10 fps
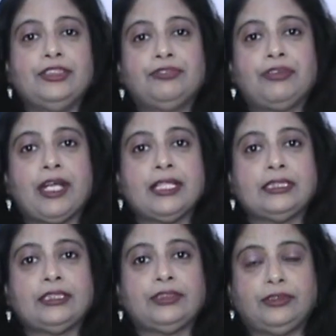
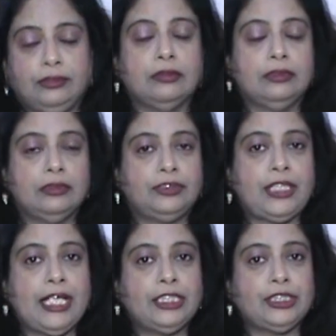different
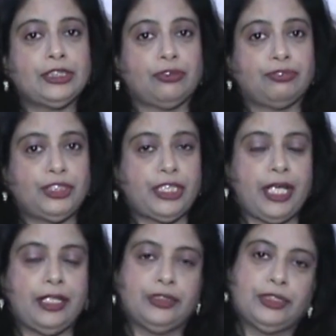stages of
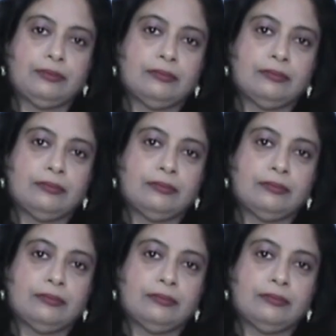change.